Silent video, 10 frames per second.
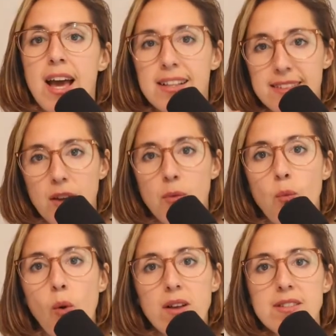Take
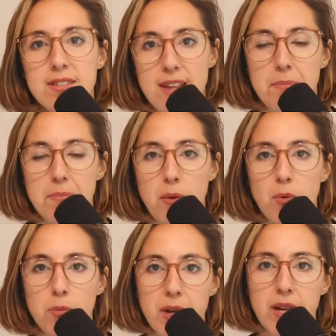one step that will
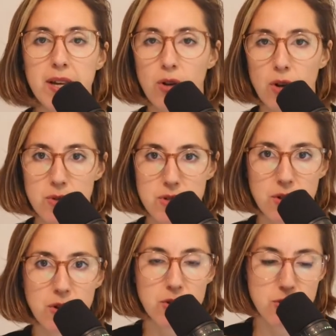bring you
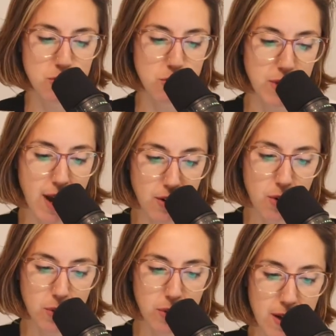closer to that goal.